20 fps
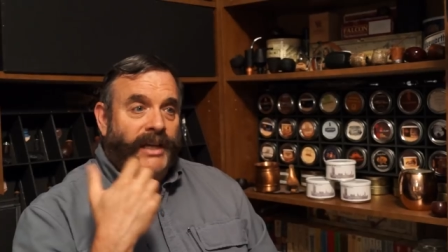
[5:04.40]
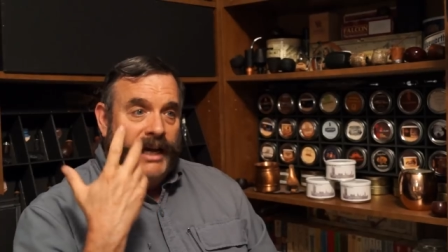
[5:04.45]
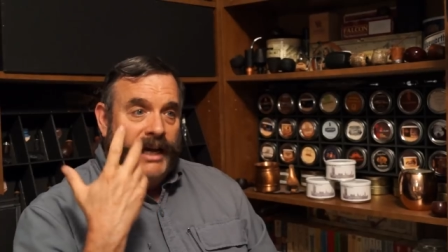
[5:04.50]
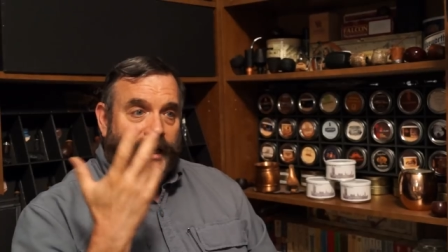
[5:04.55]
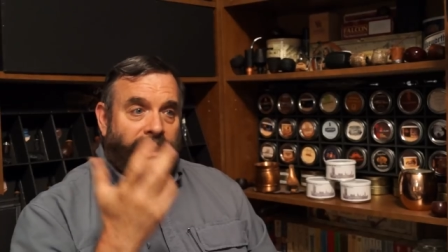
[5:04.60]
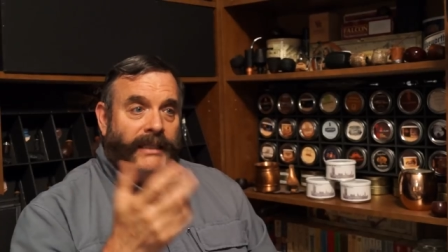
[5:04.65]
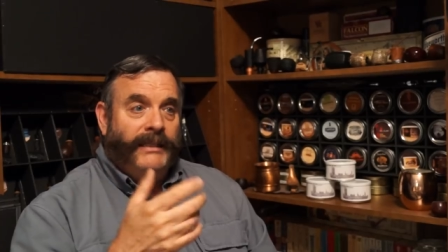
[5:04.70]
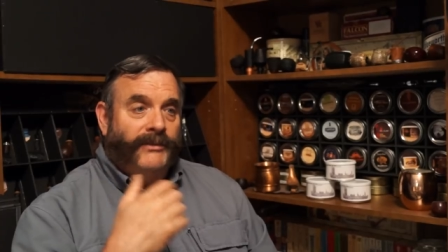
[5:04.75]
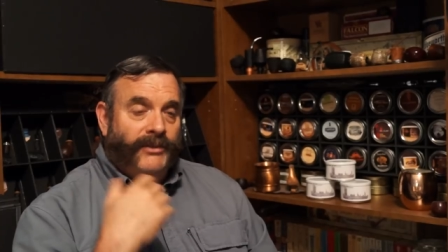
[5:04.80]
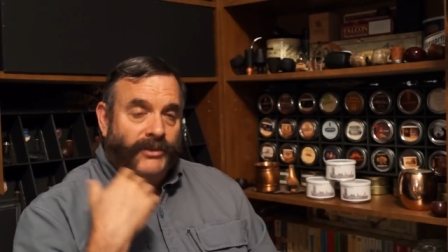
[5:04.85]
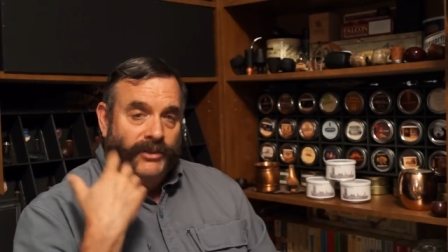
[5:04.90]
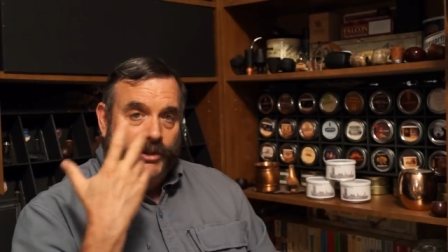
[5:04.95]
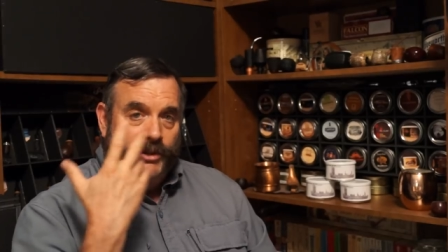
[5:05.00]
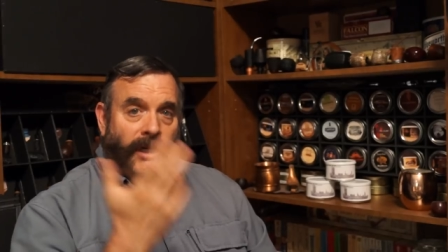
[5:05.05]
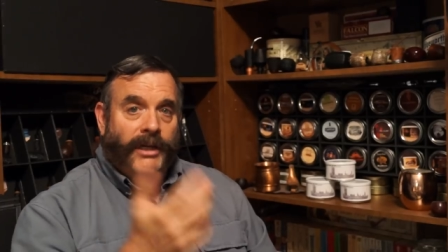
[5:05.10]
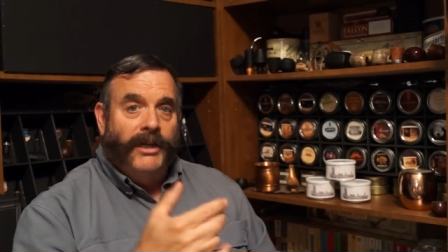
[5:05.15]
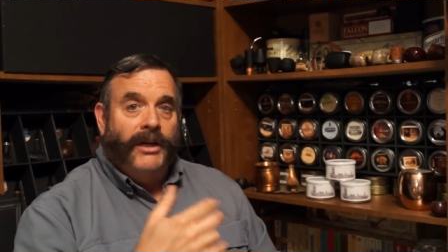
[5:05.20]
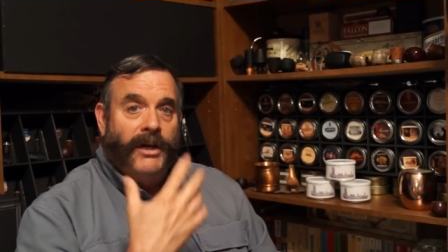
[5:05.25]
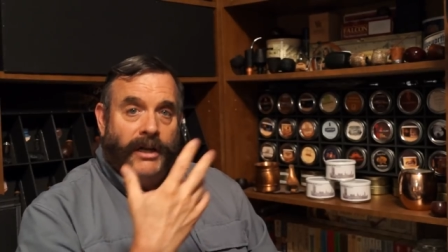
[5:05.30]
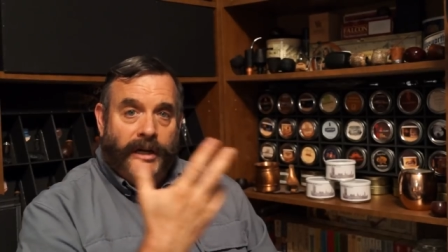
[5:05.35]
kind of
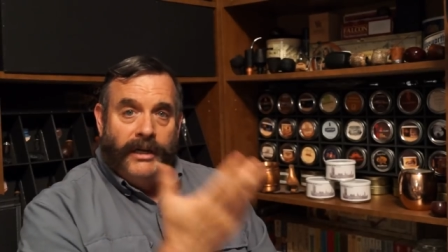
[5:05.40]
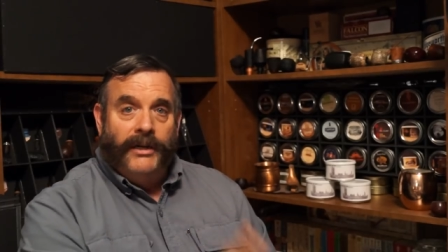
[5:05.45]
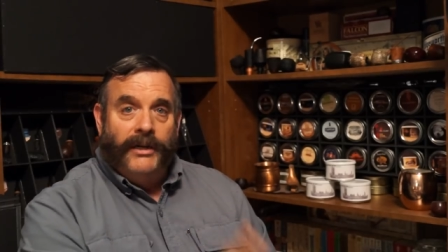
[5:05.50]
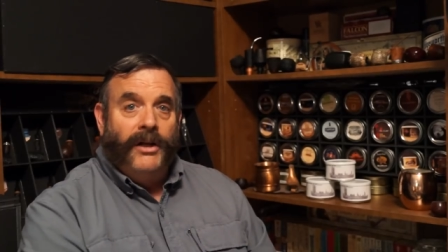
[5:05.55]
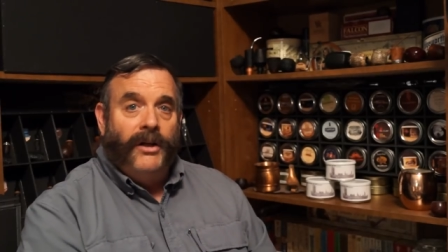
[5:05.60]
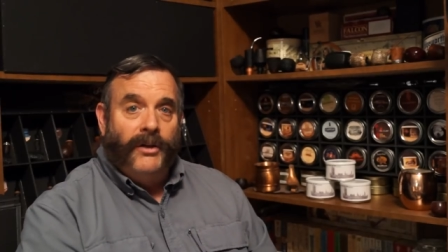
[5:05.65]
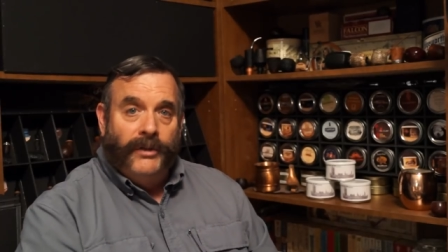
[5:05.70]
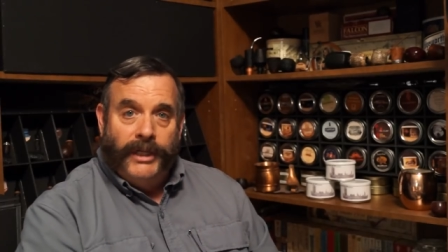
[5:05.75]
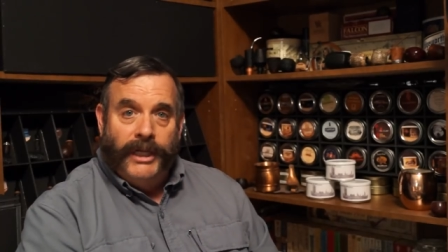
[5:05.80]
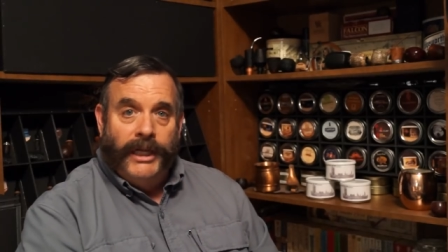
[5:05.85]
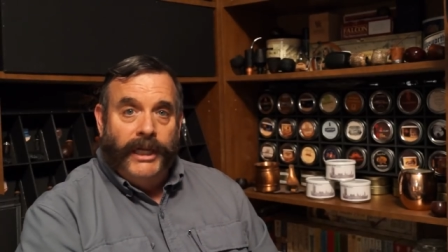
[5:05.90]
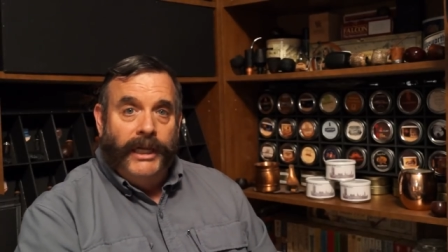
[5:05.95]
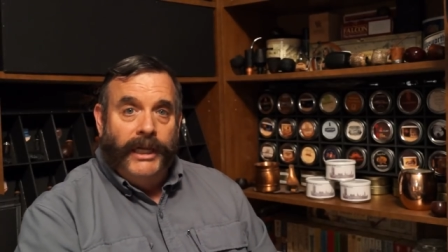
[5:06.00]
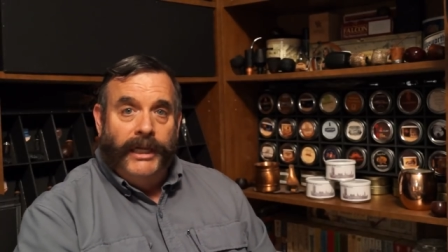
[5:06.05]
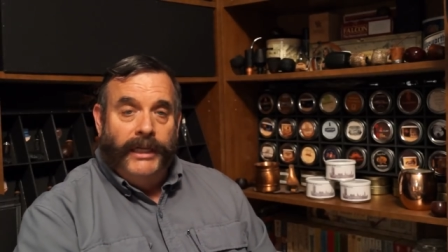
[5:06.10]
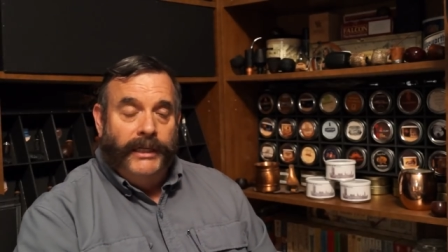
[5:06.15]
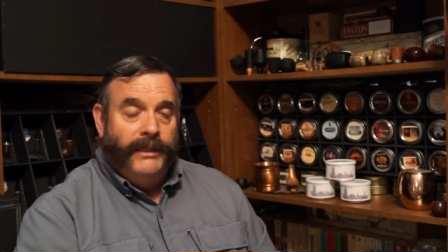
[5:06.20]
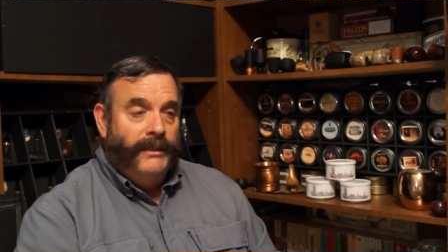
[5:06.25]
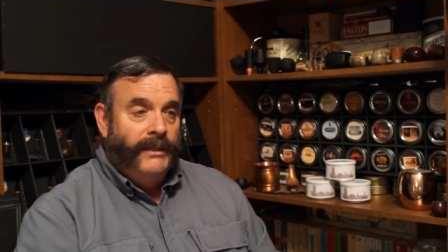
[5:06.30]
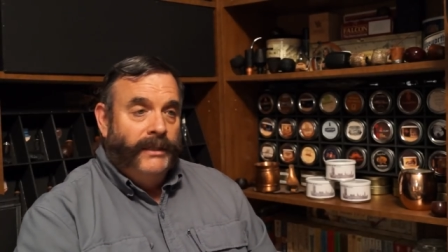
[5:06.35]
suck on it all
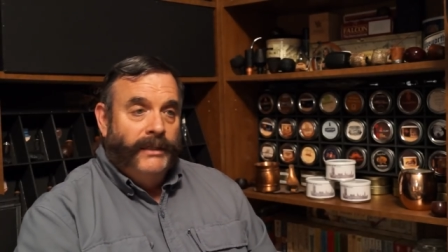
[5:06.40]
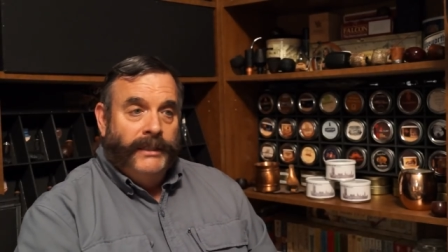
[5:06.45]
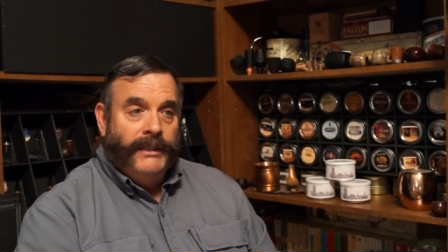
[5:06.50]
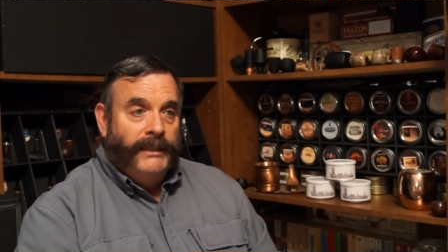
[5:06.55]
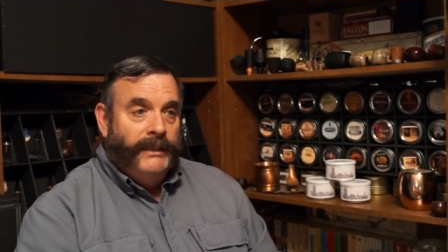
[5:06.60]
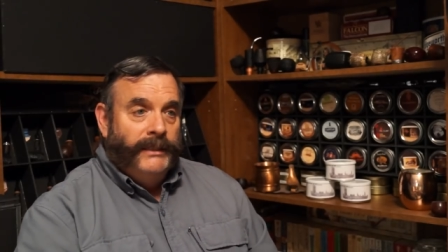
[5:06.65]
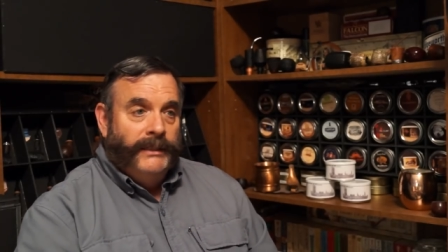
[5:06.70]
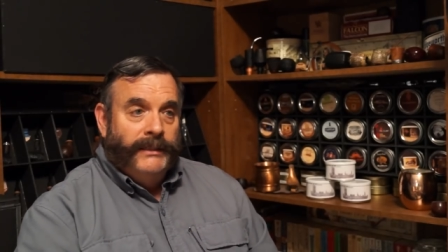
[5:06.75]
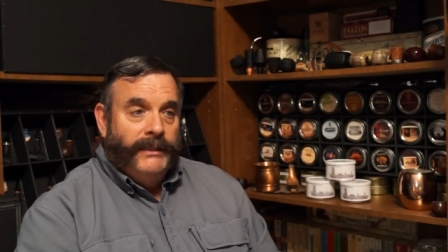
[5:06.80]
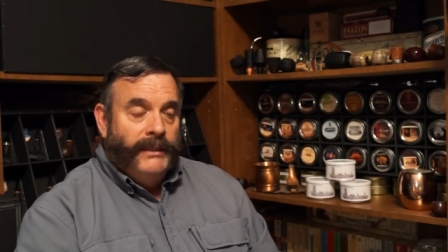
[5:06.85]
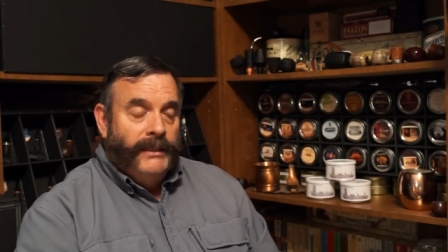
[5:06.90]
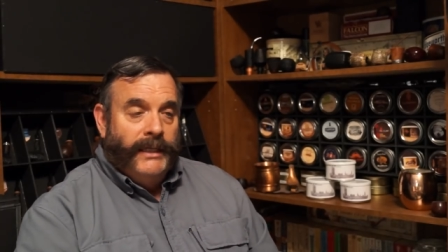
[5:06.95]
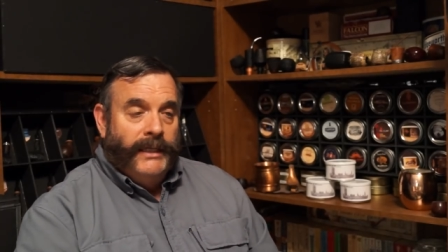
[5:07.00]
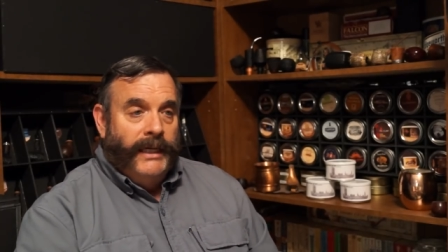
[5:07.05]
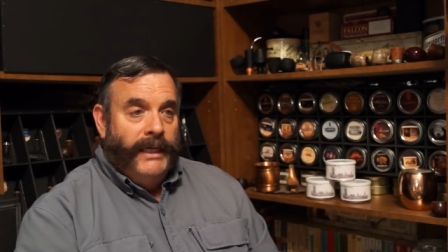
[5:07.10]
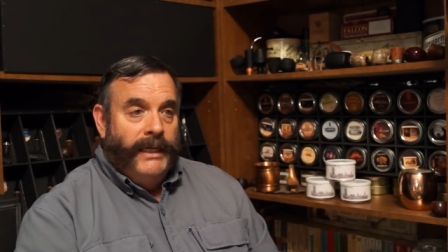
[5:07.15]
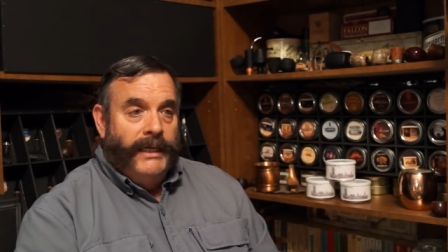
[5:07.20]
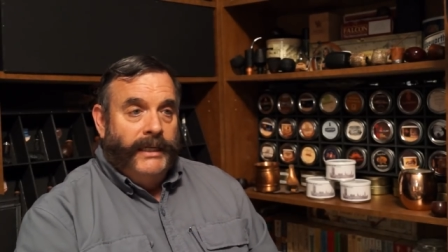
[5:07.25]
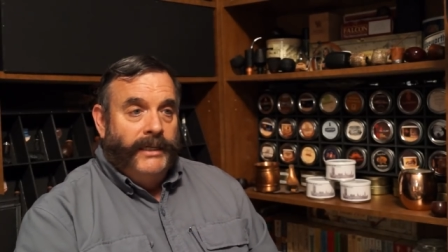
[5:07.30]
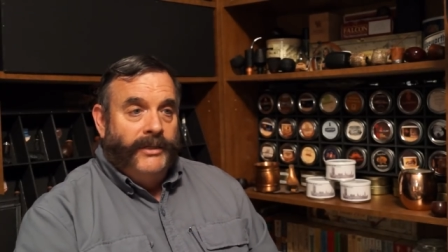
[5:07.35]
day, and,
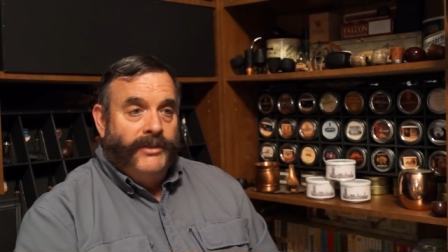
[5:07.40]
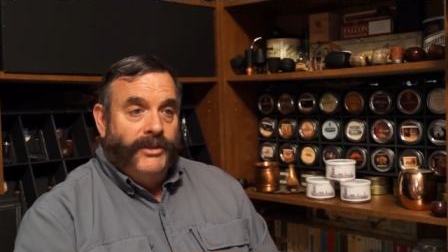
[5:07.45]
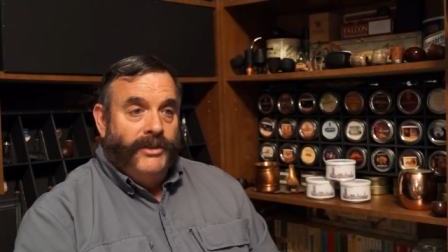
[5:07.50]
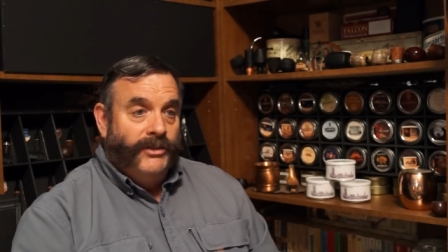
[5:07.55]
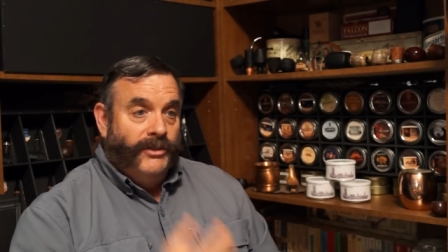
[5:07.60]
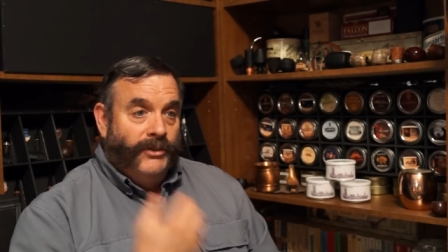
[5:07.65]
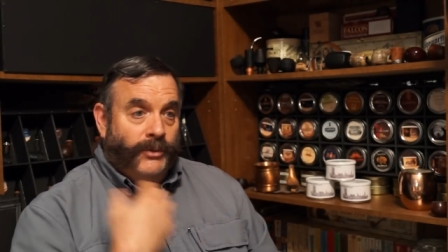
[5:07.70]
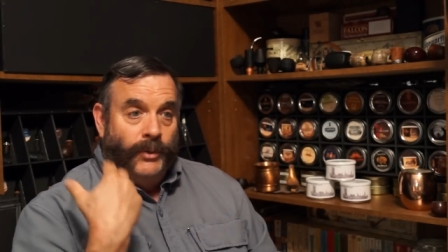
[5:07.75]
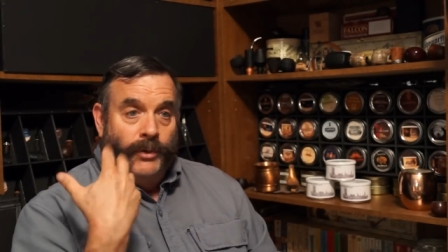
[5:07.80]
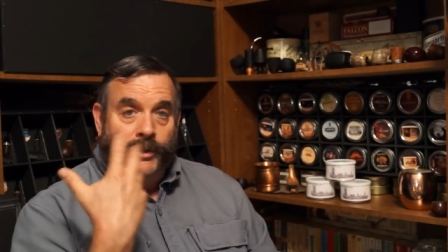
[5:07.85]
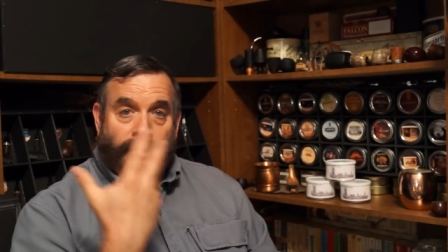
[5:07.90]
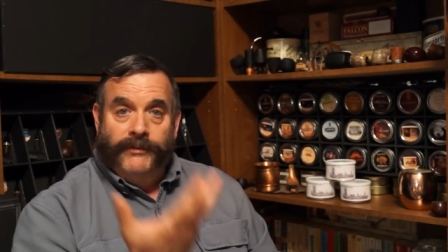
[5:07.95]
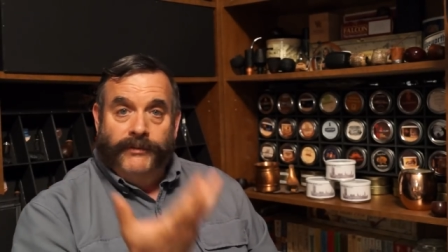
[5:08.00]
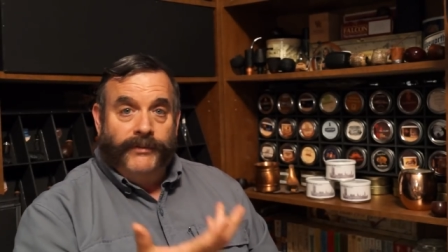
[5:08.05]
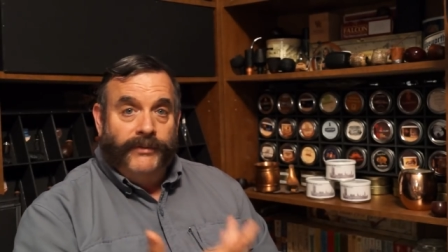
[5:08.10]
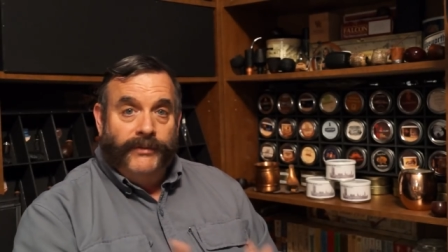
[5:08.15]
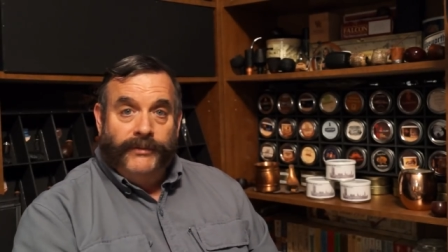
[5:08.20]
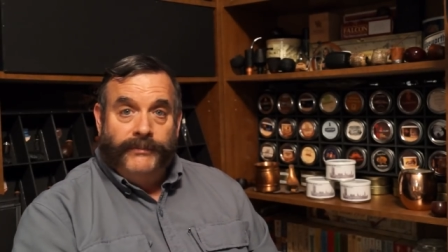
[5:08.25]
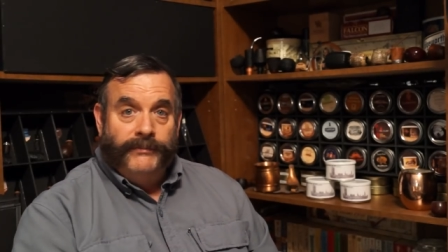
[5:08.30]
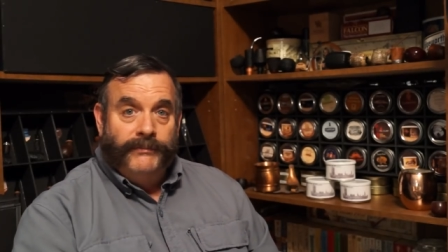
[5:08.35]
and it just sort
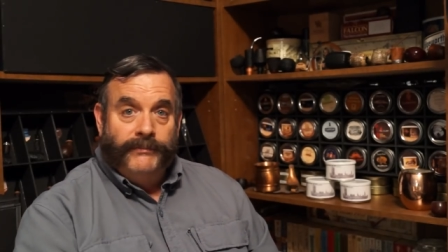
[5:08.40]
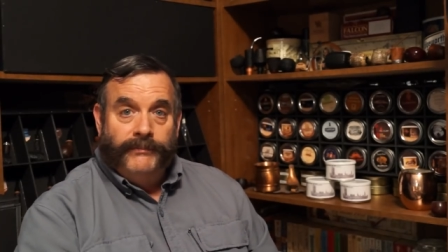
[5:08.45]
of